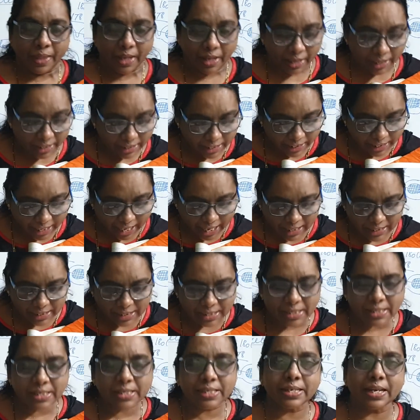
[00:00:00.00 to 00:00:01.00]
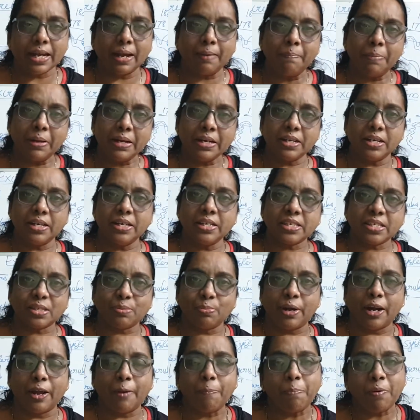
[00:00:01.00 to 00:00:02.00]
In the dialysis chamber is
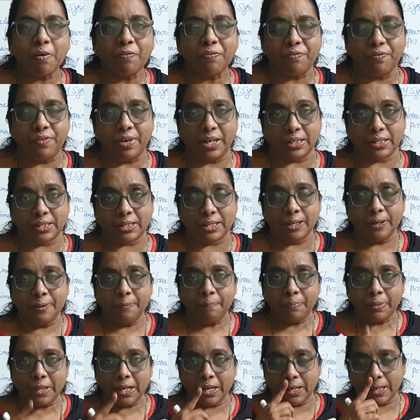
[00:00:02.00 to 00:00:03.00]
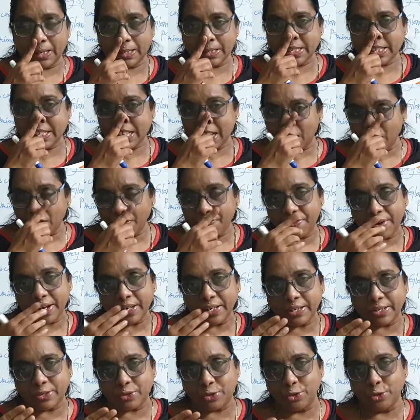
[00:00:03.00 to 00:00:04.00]
made up of
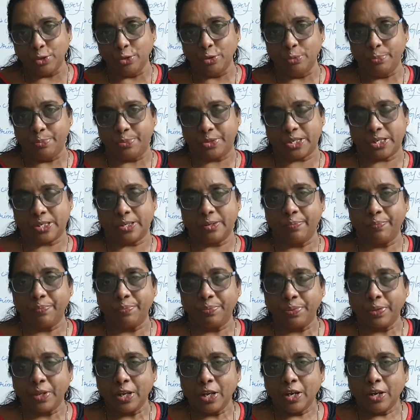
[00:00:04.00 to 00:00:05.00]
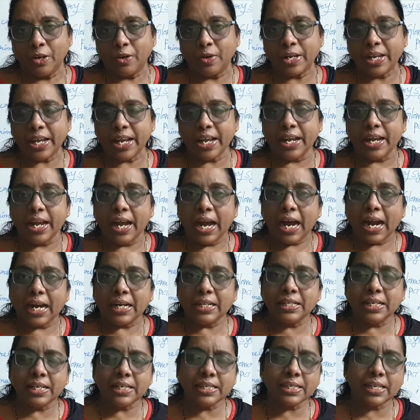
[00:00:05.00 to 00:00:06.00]
cellophane tubes. Okay, and
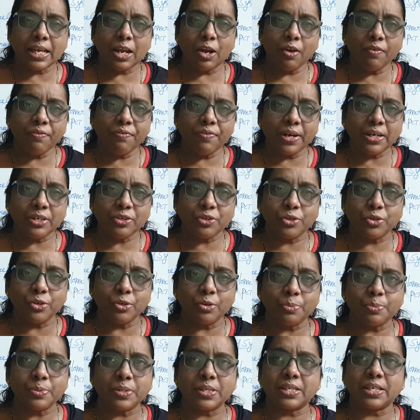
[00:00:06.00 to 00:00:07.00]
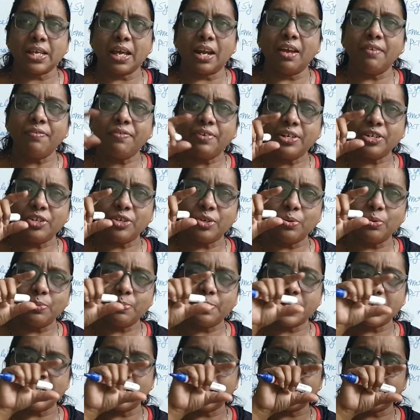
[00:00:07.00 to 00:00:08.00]
these cellophane tubes
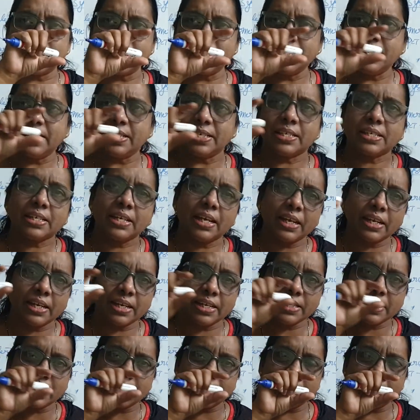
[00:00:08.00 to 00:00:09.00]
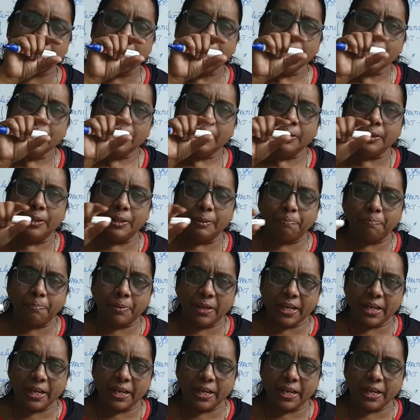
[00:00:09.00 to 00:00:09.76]
in the sense, just like as the